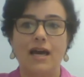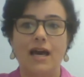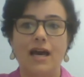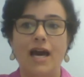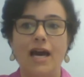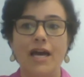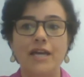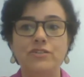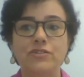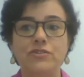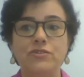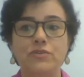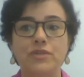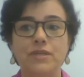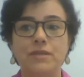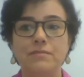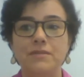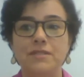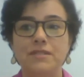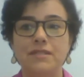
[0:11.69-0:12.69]
I
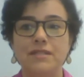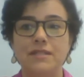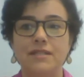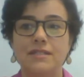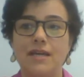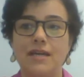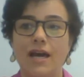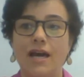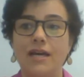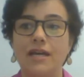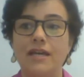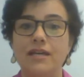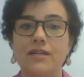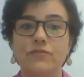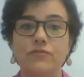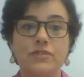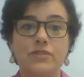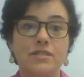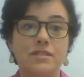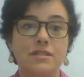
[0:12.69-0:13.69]
dreamed that I
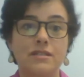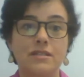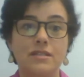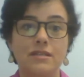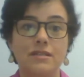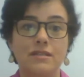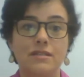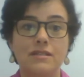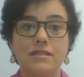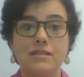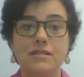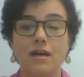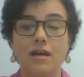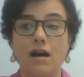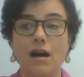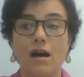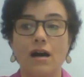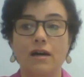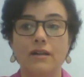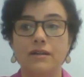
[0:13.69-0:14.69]
had visited the
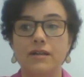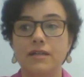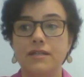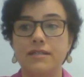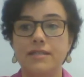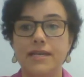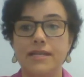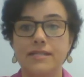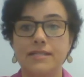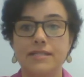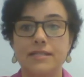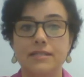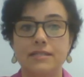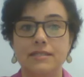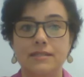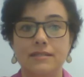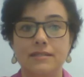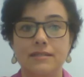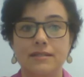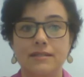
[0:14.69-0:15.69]
Sahara
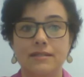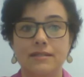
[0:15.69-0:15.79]
Desert.